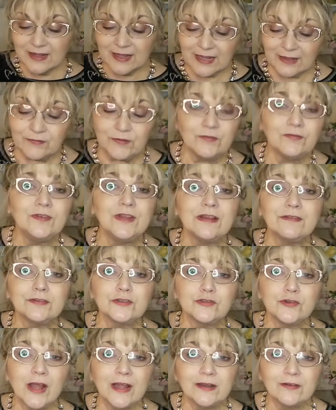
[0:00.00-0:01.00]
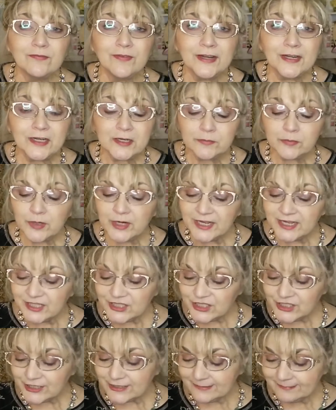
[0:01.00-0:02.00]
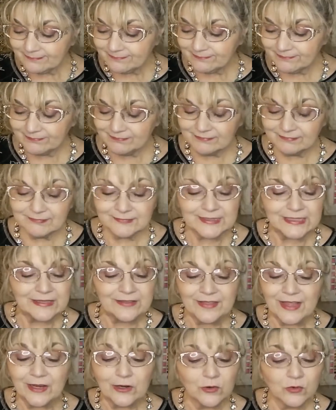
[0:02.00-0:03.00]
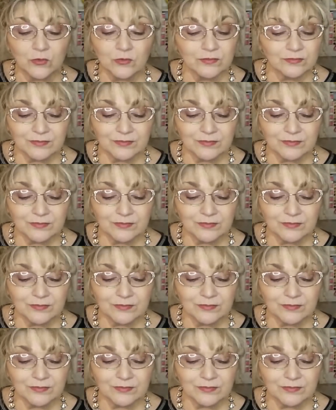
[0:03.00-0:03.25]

If you've never tried a Faro brush, they are,